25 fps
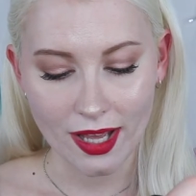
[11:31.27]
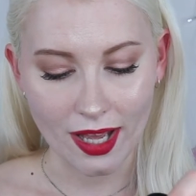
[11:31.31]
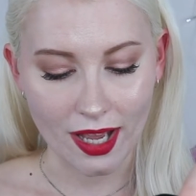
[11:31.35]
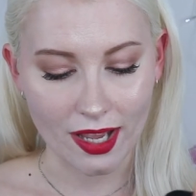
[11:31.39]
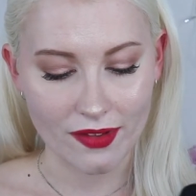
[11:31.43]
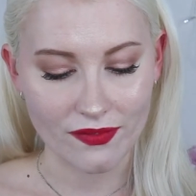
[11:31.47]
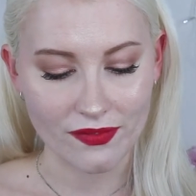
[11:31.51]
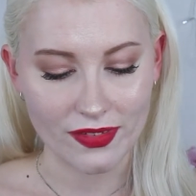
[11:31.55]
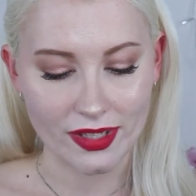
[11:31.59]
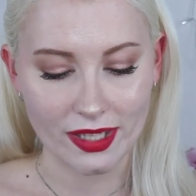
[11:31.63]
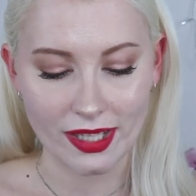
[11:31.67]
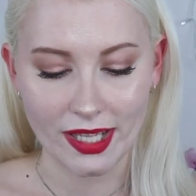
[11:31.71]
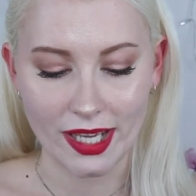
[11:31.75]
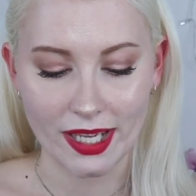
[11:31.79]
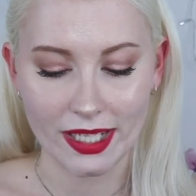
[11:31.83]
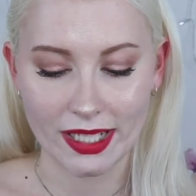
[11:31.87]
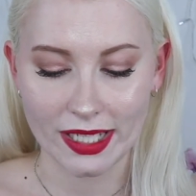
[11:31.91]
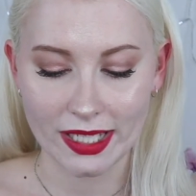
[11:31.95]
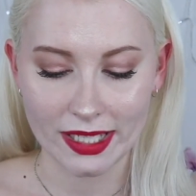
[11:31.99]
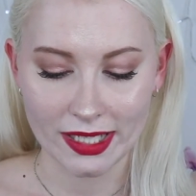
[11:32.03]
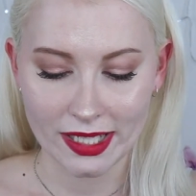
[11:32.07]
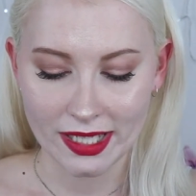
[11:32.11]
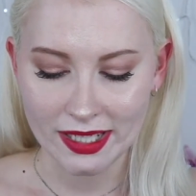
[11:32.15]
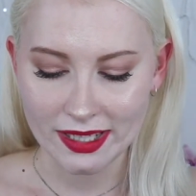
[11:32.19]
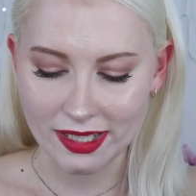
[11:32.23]
I feel
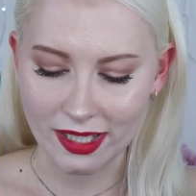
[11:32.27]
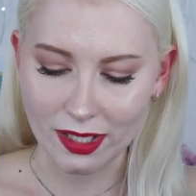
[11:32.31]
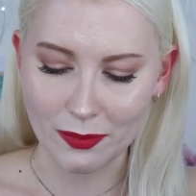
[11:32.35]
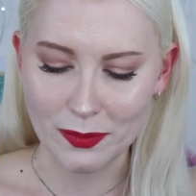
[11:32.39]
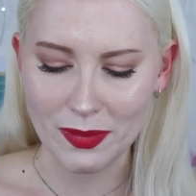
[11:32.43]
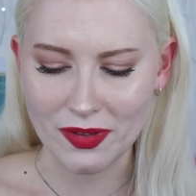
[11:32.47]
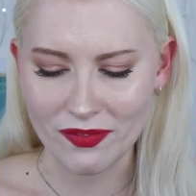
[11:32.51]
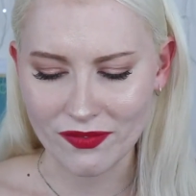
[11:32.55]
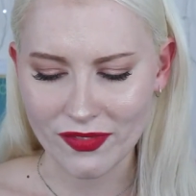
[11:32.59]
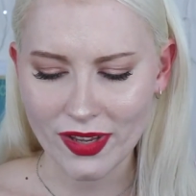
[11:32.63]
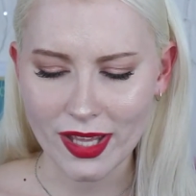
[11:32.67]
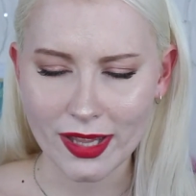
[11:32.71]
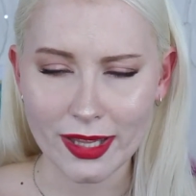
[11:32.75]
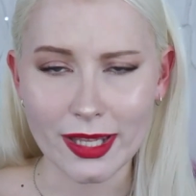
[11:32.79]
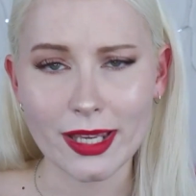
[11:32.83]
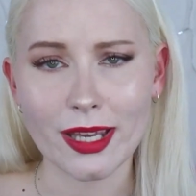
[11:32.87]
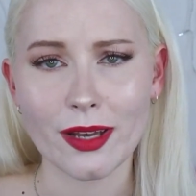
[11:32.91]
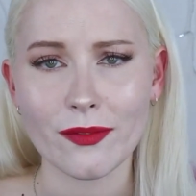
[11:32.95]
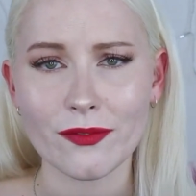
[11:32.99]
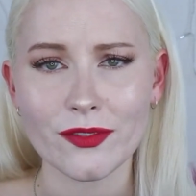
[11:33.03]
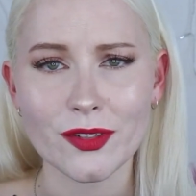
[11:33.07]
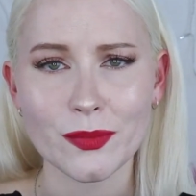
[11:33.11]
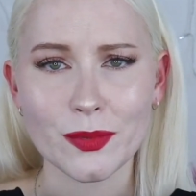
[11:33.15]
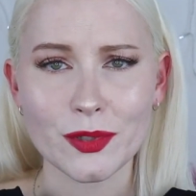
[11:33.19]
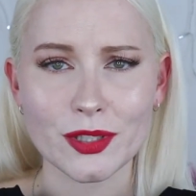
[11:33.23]
like that'll be fairly
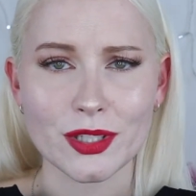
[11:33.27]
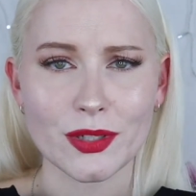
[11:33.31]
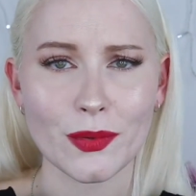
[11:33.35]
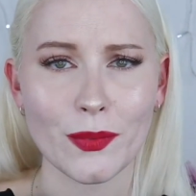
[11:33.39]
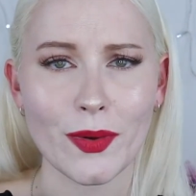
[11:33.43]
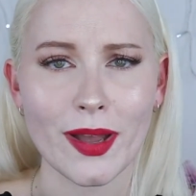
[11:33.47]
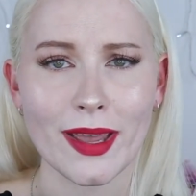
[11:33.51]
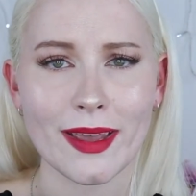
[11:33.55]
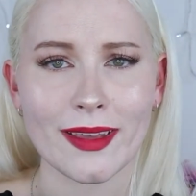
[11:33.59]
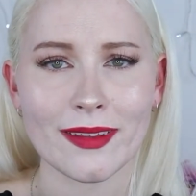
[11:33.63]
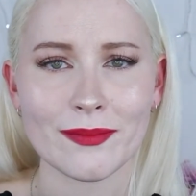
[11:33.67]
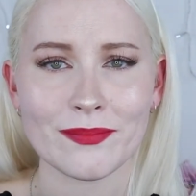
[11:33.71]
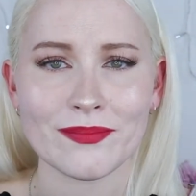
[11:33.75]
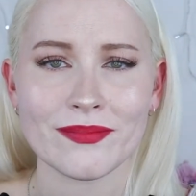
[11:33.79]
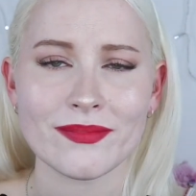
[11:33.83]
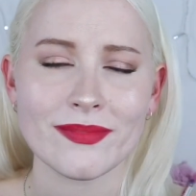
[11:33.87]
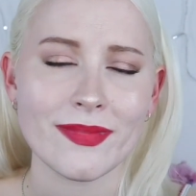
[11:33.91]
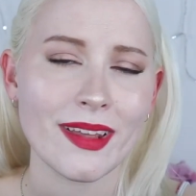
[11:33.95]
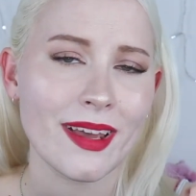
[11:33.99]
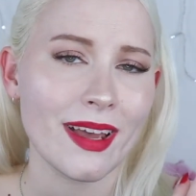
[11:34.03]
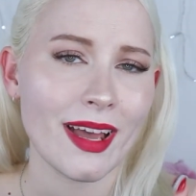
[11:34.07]
comfortable to wear.